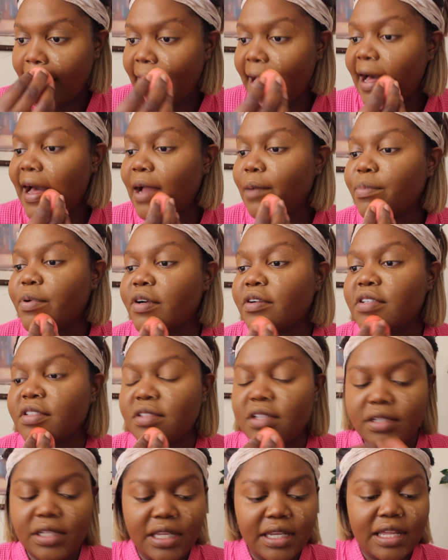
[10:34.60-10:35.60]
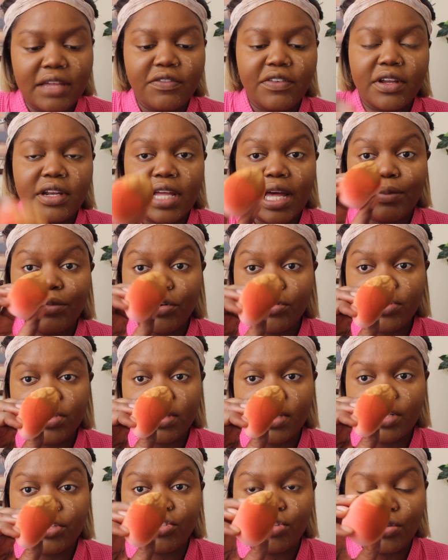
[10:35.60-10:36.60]
I personally love it. I'm
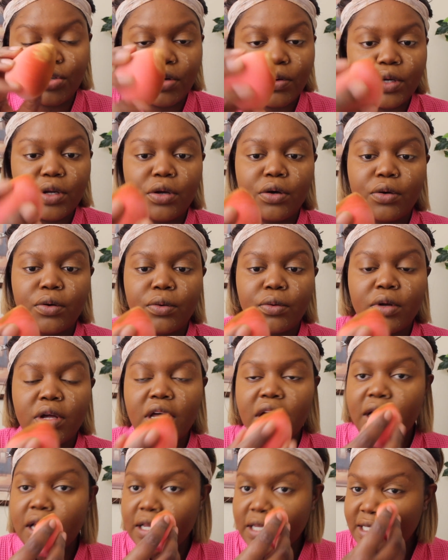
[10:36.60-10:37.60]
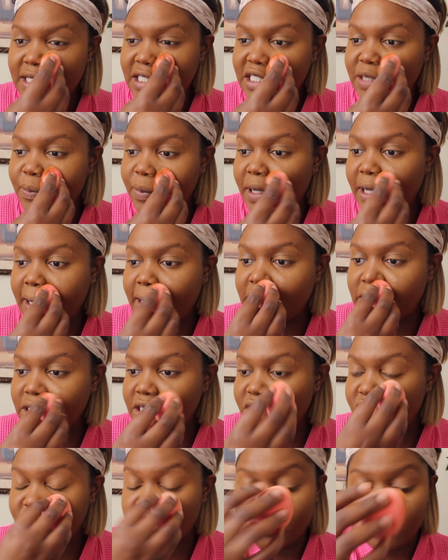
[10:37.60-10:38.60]
using the Juno Co
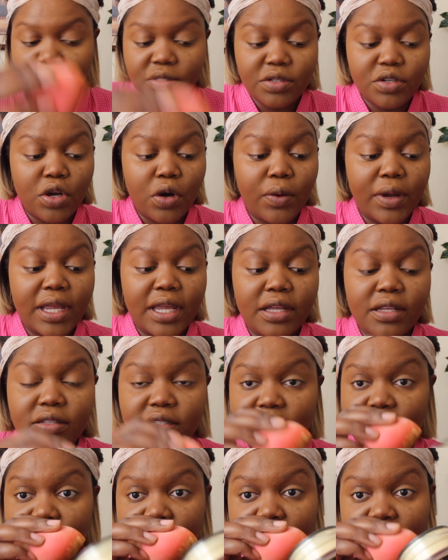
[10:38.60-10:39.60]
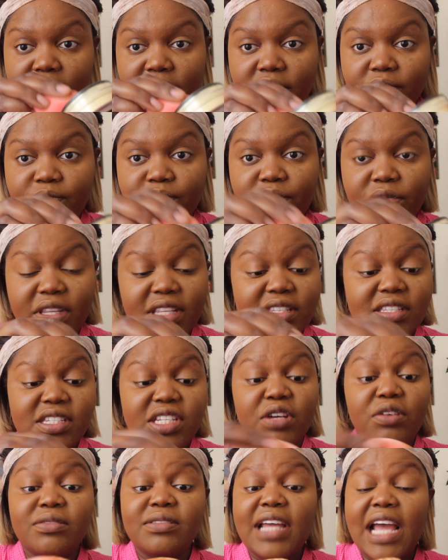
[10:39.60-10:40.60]
sponge, going into this,
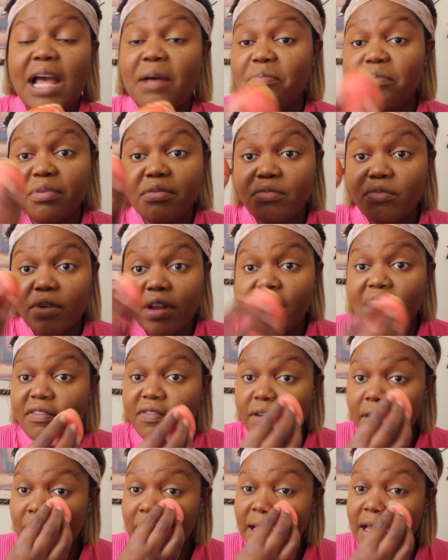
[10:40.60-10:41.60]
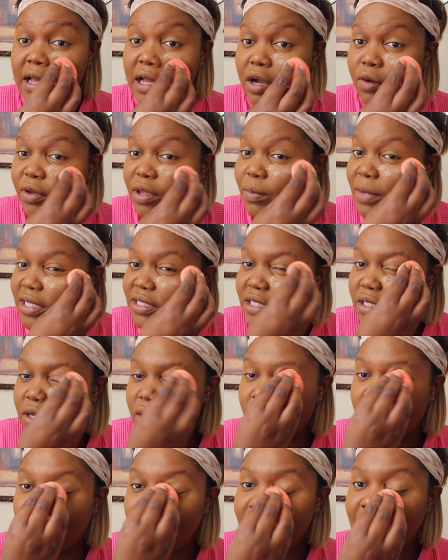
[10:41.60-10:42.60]
still damp, whatever. We mixing it
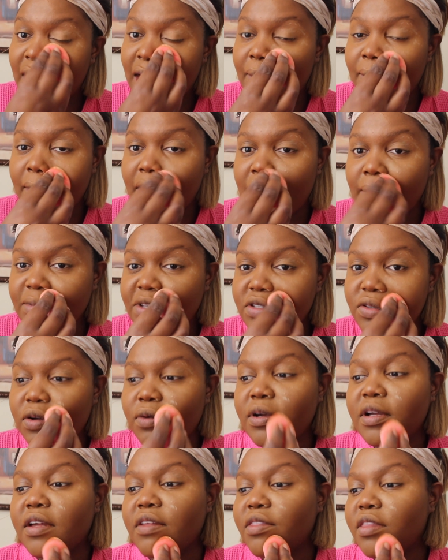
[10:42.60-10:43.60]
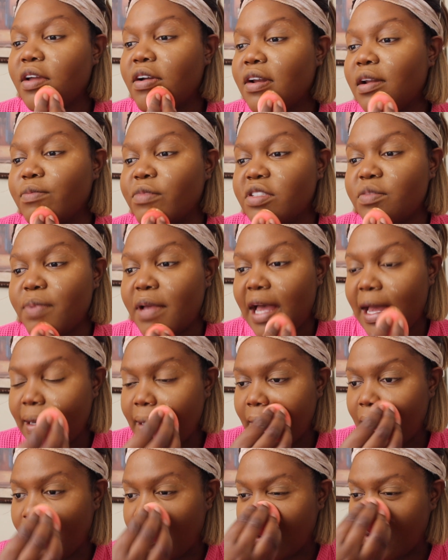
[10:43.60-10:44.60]
all up, and I'm just going in there and I'm just
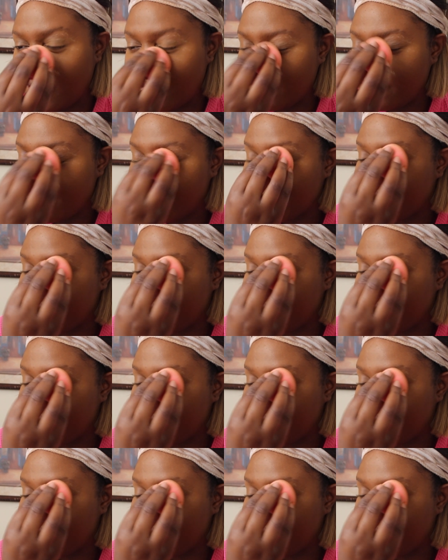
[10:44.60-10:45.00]
patting it on.